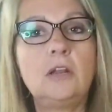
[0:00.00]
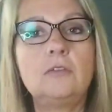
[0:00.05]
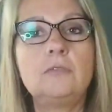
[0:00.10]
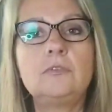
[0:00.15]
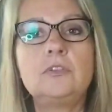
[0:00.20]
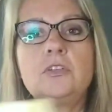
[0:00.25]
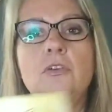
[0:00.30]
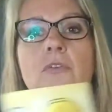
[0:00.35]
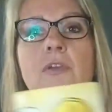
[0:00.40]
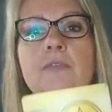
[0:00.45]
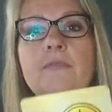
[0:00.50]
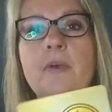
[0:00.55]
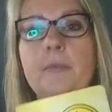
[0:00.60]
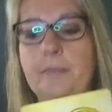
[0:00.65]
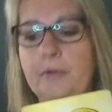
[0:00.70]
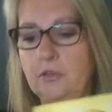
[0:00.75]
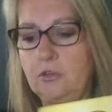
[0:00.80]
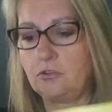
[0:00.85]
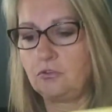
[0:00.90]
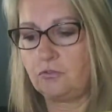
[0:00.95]
don't give
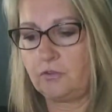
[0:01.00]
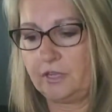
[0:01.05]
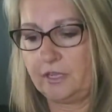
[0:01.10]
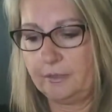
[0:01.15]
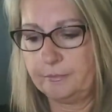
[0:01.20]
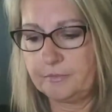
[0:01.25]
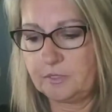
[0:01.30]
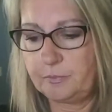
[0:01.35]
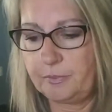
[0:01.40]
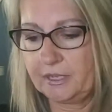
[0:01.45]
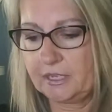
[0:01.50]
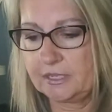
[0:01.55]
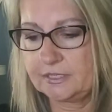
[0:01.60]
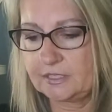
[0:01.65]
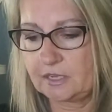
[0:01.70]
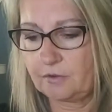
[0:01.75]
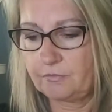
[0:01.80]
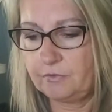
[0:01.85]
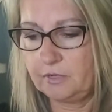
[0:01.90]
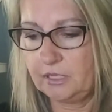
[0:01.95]
up on your dreams,
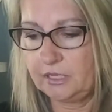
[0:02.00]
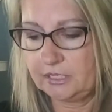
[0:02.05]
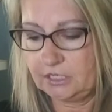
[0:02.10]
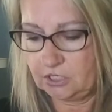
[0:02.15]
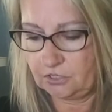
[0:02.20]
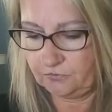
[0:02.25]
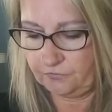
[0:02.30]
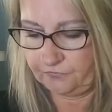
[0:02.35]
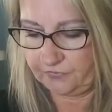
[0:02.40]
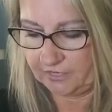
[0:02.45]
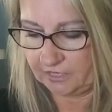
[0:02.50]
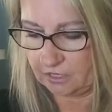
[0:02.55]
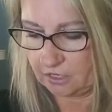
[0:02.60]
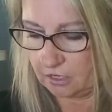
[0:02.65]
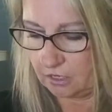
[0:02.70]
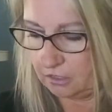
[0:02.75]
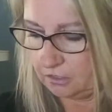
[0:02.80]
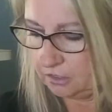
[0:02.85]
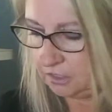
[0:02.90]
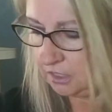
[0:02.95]
because I really do
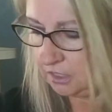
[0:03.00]
feel